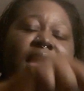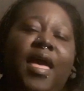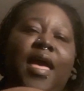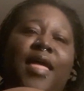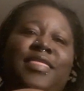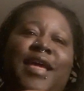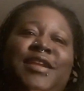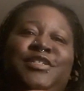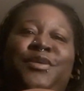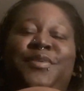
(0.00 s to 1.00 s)
And that
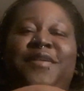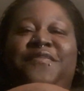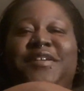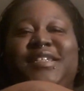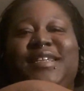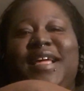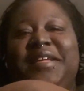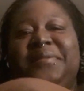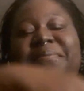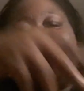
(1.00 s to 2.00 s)
is your reading for today.
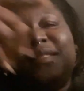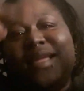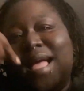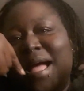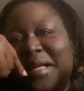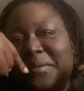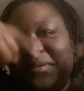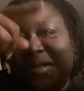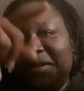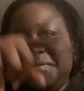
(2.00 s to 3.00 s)
I am
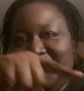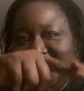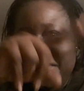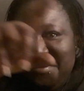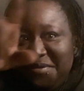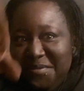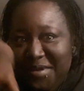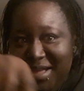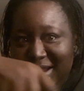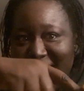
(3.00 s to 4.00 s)
love. We
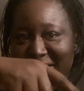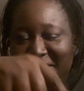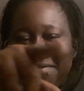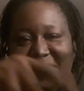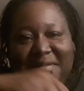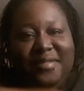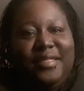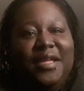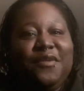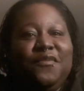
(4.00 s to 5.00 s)
are love.
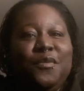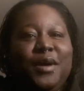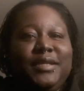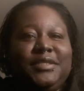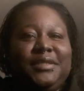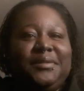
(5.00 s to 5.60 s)
Thank you for watching.